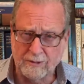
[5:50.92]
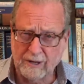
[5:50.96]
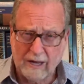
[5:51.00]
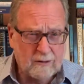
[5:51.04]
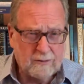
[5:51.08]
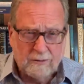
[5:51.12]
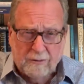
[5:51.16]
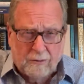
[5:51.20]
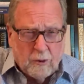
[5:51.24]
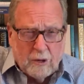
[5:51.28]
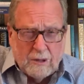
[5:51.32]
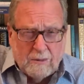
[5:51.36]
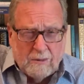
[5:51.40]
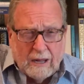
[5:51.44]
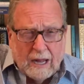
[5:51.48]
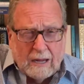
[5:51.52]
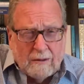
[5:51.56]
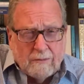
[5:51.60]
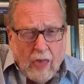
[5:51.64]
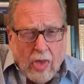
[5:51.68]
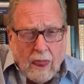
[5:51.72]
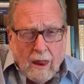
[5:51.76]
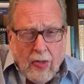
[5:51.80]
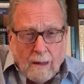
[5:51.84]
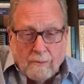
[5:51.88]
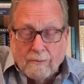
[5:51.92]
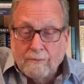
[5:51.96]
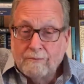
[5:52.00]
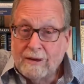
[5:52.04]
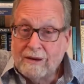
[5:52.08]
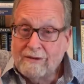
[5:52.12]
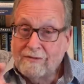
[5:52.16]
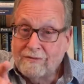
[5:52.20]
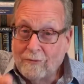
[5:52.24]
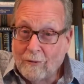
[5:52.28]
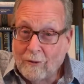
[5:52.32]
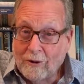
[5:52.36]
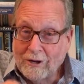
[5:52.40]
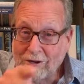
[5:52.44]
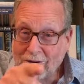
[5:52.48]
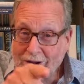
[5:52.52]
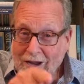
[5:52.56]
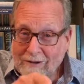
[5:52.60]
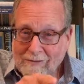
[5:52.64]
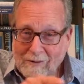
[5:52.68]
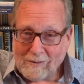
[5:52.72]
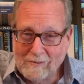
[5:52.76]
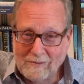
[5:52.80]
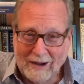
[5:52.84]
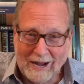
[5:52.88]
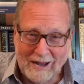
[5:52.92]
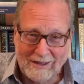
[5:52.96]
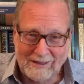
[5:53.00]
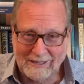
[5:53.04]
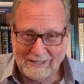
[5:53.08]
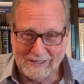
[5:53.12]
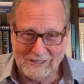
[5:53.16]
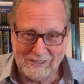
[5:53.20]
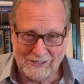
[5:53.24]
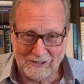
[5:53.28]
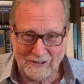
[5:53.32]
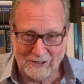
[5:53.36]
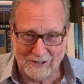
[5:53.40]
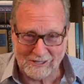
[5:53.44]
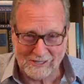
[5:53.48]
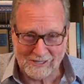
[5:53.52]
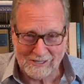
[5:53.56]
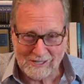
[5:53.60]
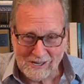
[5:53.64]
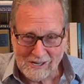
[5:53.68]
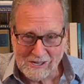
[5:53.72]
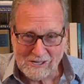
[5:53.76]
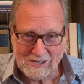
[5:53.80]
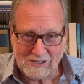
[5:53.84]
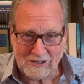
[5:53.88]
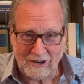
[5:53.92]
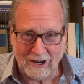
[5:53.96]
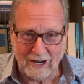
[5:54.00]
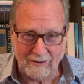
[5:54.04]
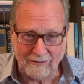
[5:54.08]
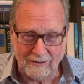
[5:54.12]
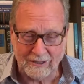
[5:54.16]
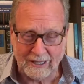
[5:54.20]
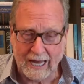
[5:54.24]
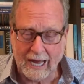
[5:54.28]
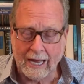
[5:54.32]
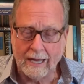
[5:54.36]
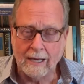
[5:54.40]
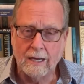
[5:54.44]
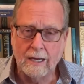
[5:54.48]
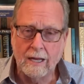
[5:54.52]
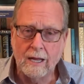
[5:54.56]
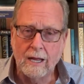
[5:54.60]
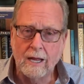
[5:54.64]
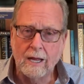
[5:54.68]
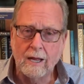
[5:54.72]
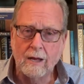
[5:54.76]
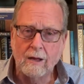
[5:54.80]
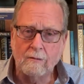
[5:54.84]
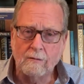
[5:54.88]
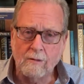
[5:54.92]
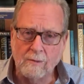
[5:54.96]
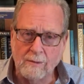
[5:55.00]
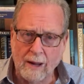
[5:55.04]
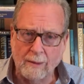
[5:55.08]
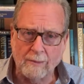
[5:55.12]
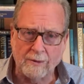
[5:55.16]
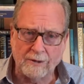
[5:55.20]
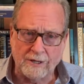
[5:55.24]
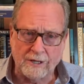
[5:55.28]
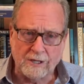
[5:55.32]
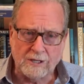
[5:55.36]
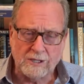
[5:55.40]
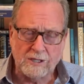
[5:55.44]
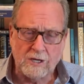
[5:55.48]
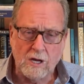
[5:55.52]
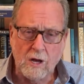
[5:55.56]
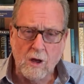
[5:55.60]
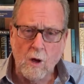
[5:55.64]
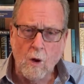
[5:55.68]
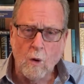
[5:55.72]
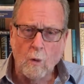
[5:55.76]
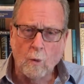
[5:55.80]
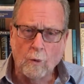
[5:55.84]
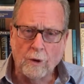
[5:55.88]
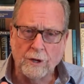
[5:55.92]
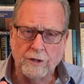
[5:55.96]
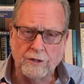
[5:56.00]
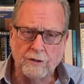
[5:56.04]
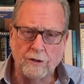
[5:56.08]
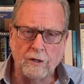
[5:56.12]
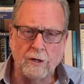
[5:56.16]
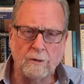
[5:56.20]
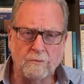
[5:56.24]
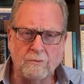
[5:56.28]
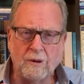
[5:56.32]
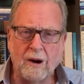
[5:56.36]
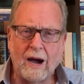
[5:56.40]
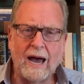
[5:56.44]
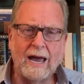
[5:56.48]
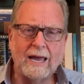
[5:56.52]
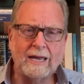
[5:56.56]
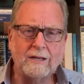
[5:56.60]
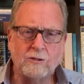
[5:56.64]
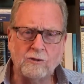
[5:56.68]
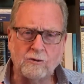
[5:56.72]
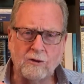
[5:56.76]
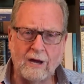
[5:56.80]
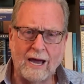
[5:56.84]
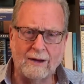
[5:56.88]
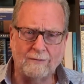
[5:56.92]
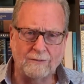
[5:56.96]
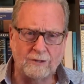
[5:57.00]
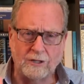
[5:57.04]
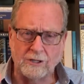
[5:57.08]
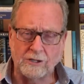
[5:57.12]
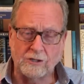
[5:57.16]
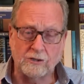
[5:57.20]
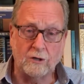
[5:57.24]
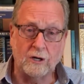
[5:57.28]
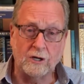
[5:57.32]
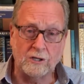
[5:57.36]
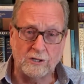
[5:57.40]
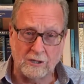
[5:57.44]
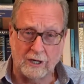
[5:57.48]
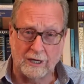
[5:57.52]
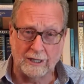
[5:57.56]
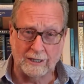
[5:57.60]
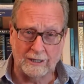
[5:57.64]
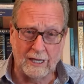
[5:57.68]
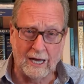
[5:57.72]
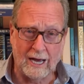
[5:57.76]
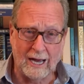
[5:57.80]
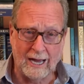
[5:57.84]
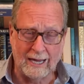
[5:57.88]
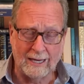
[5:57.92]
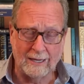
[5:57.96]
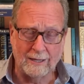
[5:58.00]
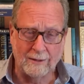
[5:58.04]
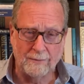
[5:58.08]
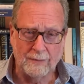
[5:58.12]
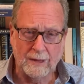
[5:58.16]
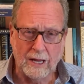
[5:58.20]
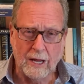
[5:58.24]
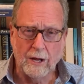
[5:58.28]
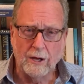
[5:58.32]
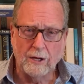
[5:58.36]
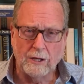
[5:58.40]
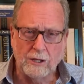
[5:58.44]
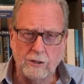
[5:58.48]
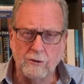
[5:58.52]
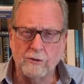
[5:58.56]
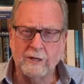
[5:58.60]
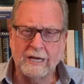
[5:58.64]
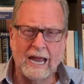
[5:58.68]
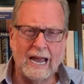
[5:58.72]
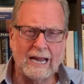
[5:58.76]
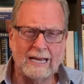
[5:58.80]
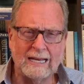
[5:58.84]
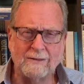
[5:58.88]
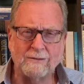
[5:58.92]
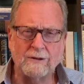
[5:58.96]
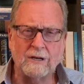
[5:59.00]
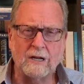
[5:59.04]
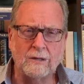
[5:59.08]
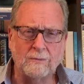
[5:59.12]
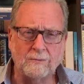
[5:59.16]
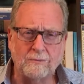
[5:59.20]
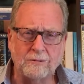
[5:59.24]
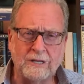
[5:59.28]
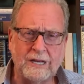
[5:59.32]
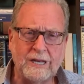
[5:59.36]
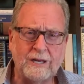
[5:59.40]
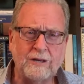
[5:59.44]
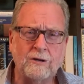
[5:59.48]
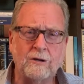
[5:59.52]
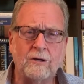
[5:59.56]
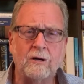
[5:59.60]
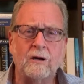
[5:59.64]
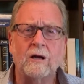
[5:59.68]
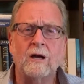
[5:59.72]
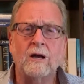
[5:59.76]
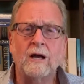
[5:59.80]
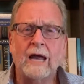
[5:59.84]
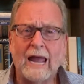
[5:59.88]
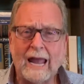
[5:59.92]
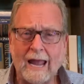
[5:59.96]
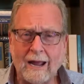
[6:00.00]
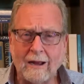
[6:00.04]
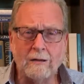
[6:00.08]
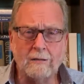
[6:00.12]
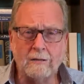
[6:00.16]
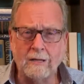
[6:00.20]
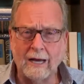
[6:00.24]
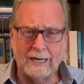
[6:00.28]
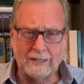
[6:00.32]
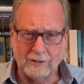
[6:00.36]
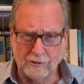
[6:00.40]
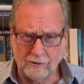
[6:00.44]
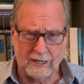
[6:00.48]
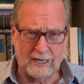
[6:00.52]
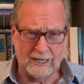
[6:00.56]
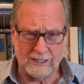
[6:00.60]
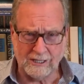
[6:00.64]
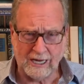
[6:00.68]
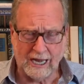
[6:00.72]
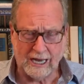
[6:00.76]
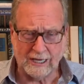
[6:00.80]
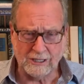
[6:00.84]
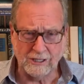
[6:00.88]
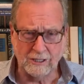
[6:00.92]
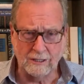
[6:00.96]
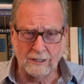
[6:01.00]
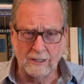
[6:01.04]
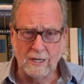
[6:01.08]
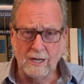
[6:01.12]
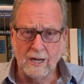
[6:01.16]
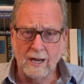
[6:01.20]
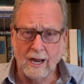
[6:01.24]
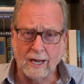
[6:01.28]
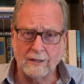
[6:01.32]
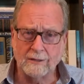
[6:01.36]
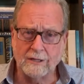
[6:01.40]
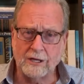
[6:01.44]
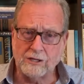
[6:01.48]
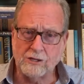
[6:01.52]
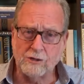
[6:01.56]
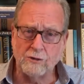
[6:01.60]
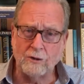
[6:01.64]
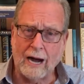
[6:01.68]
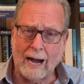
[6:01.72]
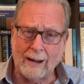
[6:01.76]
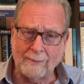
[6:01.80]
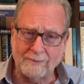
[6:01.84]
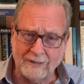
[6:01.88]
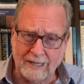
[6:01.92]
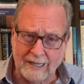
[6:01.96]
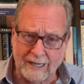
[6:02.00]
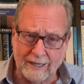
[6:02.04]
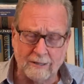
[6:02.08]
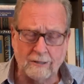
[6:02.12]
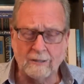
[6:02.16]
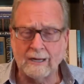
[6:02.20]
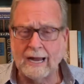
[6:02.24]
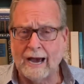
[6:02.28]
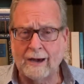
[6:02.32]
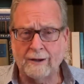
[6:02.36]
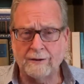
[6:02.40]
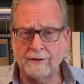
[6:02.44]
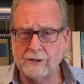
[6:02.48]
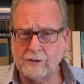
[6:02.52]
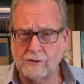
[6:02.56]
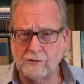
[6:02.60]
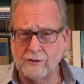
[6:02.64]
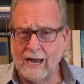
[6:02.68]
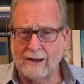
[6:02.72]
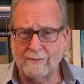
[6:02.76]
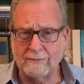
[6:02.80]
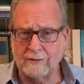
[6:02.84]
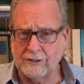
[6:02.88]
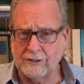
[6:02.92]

before you ever buy the insurance. Sorry for that. Remember this. When you're buying travel insurance online, you can't even complete your airline transaction unless you opt in or out of the travel